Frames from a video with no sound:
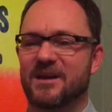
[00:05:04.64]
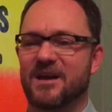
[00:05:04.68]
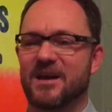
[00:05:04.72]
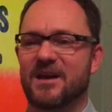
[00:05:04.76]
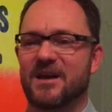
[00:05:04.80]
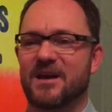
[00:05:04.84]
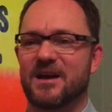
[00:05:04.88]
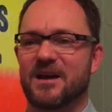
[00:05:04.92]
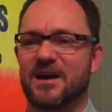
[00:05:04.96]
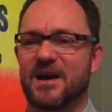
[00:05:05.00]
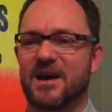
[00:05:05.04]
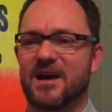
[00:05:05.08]

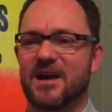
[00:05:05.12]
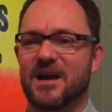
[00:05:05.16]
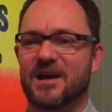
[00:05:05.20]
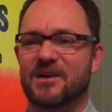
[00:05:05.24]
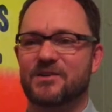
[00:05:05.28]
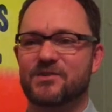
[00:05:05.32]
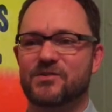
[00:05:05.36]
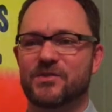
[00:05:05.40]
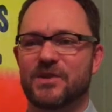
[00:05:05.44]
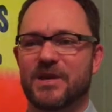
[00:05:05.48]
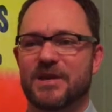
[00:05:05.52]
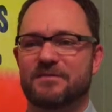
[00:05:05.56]
I, I
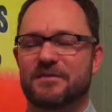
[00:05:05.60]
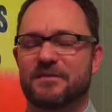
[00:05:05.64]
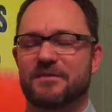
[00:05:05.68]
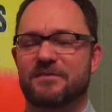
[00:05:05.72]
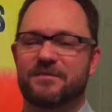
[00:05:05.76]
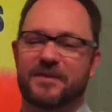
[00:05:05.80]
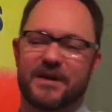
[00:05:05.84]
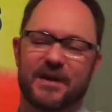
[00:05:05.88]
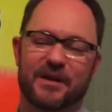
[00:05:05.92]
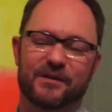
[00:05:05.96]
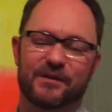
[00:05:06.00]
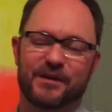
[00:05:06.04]
actually have a
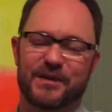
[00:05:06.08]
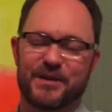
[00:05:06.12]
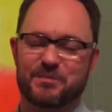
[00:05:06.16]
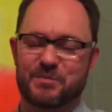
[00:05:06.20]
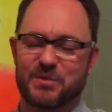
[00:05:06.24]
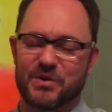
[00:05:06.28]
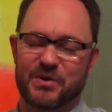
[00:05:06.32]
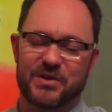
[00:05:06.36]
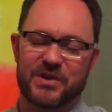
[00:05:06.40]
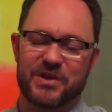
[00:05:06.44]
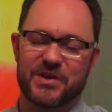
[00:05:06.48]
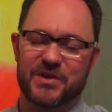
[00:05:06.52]
fairly
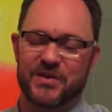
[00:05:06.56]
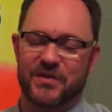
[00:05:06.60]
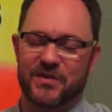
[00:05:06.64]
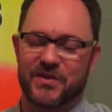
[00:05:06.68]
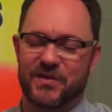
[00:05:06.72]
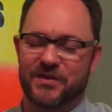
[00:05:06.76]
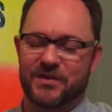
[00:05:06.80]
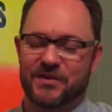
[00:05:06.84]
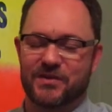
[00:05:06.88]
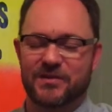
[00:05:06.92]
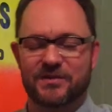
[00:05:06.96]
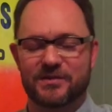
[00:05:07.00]

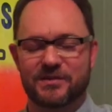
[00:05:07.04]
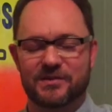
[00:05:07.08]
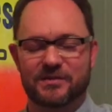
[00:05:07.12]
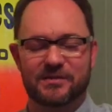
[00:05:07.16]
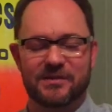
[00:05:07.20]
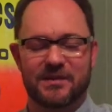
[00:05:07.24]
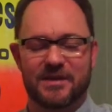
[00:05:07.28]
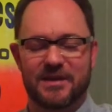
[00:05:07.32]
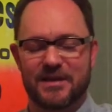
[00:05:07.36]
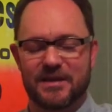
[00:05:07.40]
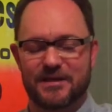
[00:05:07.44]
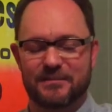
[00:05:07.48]

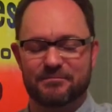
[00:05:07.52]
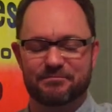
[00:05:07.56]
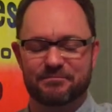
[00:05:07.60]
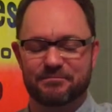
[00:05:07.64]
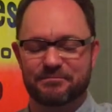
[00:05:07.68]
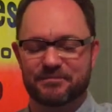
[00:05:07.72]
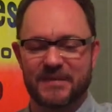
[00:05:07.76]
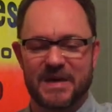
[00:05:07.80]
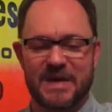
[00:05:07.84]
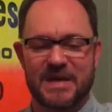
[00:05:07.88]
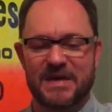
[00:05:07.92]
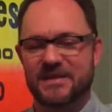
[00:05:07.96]
mercurial
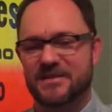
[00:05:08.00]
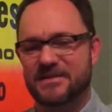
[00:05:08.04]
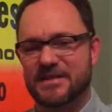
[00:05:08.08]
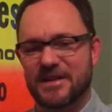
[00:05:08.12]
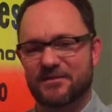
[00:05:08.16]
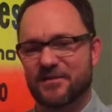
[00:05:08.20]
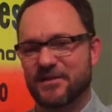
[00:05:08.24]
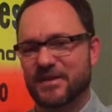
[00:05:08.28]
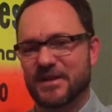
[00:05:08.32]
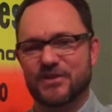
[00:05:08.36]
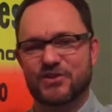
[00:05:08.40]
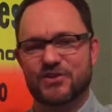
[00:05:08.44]
um,
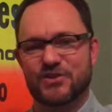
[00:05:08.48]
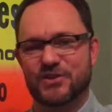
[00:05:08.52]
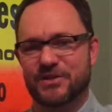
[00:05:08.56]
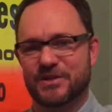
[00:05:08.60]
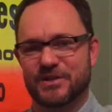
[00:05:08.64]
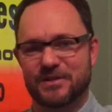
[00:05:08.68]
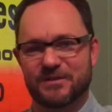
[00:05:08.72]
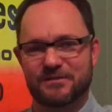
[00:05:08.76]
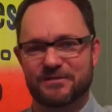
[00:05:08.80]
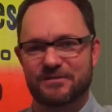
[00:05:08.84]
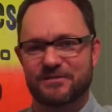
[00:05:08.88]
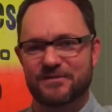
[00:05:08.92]
definition
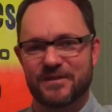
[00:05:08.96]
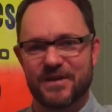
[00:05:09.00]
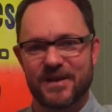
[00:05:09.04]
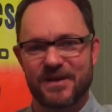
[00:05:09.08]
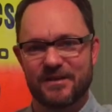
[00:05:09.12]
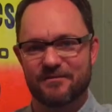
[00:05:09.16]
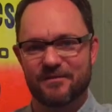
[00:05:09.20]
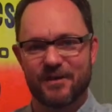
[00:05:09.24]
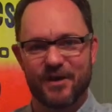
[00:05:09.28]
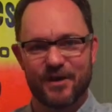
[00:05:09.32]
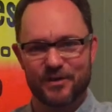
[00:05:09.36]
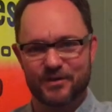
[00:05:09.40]
of,
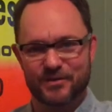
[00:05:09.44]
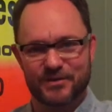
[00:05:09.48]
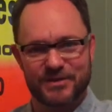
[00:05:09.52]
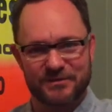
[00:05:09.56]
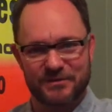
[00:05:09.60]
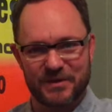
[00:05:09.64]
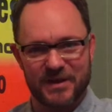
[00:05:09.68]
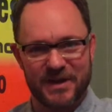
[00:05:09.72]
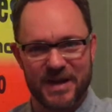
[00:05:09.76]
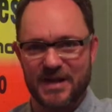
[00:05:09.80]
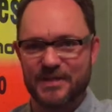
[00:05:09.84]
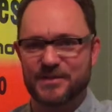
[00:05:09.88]
of all
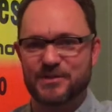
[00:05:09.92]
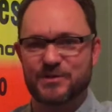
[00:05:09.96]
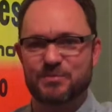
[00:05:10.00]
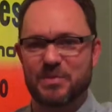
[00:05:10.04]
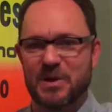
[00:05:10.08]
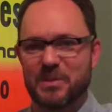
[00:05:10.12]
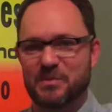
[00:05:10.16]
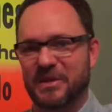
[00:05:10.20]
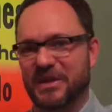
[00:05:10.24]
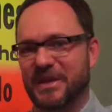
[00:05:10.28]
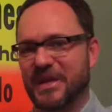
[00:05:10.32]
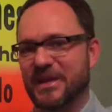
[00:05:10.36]
different kinds of
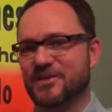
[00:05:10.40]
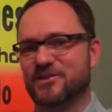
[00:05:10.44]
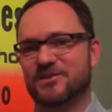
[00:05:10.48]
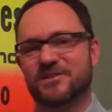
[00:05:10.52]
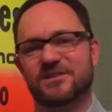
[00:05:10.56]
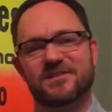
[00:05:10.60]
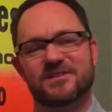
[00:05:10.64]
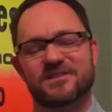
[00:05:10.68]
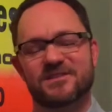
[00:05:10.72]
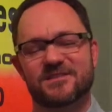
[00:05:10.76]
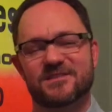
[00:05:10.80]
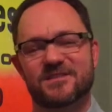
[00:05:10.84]

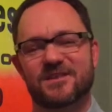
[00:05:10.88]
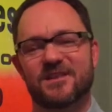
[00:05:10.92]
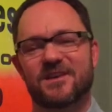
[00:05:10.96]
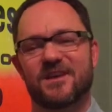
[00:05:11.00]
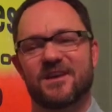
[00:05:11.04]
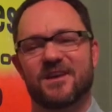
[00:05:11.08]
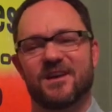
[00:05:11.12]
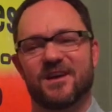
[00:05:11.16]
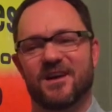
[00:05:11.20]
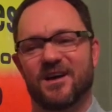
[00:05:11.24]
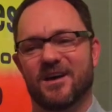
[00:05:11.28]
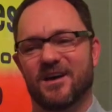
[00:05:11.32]
publications.
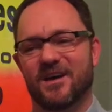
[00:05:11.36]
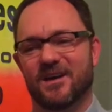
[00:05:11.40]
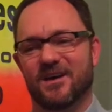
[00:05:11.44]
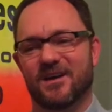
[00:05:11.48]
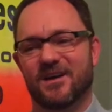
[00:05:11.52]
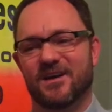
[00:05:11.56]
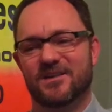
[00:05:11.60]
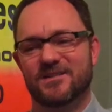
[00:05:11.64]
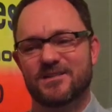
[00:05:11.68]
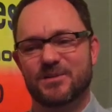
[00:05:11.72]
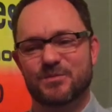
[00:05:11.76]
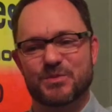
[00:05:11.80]

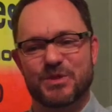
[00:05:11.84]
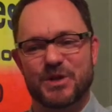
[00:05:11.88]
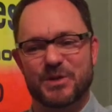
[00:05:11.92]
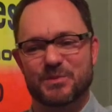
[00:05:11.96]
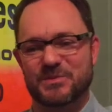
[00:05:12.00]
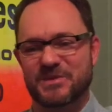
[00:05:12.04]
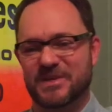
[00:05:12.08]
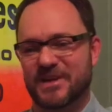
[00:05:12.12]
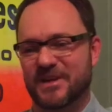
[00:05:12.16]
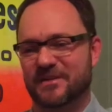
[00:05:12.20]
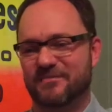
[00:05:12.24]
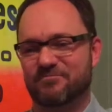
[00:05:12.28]
Uh,
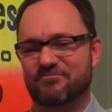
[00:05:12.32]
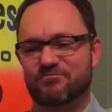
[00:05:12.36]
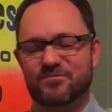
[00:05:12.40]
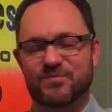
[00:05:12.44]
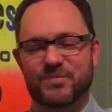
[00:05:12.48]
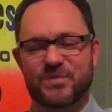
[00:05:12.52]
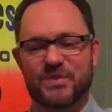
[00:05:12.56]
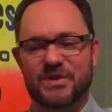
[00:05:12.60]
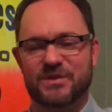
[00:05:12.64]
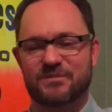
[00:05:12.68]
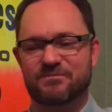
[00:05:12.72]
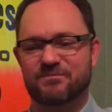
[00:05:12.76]
sometimes I
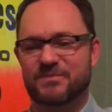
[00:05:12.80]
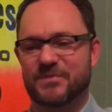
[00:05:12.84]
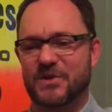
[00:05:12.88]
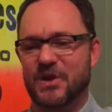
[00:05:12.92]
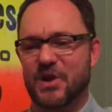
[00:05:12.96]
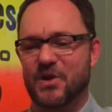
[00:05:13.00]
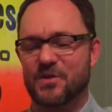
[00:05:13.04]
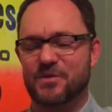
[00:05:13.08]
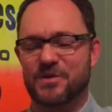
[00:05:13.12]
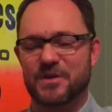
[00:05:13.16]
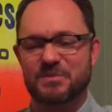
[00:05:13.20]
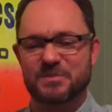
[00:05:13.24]

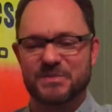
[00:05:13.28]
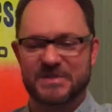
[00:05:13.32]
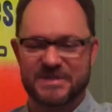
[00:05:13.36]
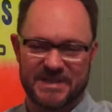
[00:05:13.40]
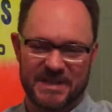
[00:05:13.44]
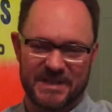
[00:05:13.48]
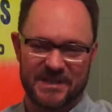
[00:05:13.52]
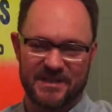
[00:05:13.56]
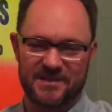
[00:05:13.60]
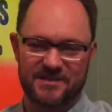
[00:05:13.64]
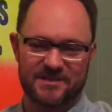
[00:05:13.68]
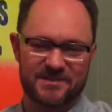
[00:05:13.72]
call them
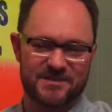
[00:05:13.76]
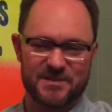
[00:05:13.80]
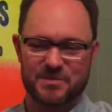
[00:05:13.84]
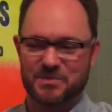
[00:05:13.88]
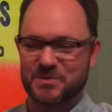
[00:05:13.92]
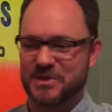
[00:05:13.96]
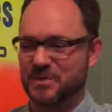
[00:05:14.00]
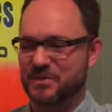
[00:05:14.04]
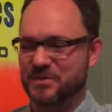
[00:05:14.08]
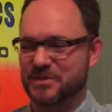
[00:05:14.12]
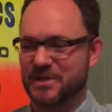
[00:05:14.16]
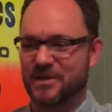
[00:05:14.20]
zines,
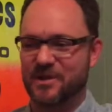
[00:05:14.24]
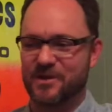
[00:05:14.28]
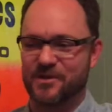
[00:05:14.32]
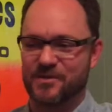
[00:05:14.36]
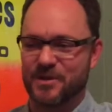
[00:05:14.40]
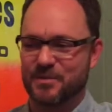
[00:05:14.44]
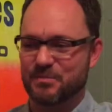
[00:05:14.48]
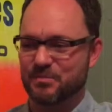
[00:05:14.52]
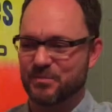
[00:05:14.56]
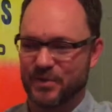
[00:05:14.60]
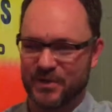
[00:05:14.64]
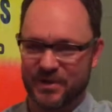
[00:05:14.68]
sometimes I call
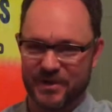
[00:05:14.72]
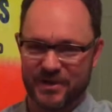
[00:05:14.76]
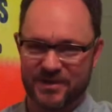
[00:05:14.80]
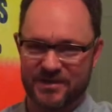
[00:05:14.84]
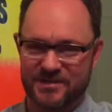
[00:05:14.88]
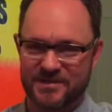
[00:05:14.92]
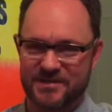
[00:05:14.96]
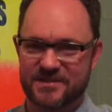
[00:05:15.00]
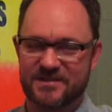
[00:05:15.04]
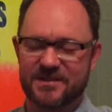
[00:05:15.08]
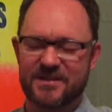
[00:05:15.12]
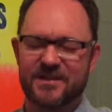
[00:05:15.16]
them
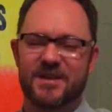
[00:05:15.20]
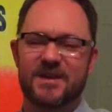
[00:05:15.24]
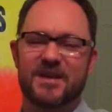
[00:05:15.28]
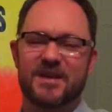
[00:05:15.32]
books,